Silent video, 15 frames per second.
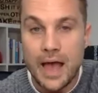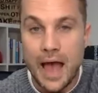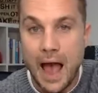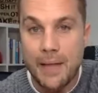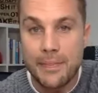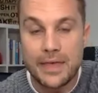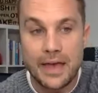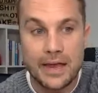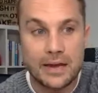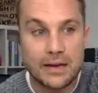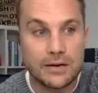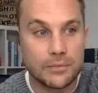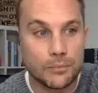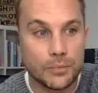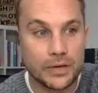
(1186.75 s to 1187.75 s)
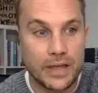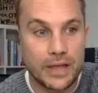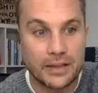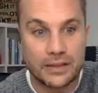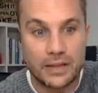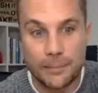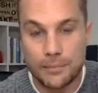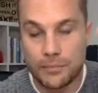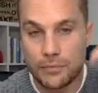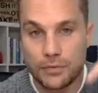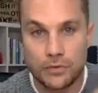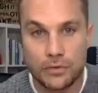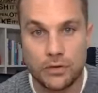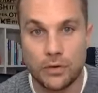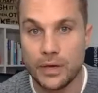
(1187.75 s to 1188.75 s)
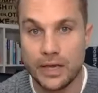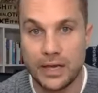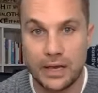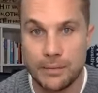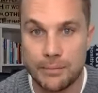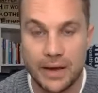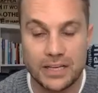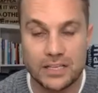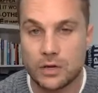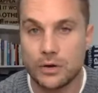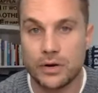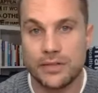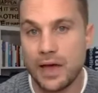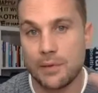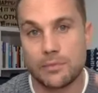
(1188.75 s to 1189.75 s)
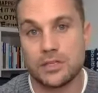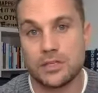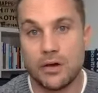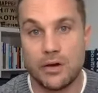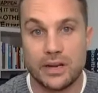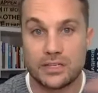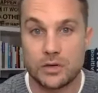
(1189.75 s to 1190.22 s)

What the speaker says: and then we ended up doing it in Maidstone, and that was the idea.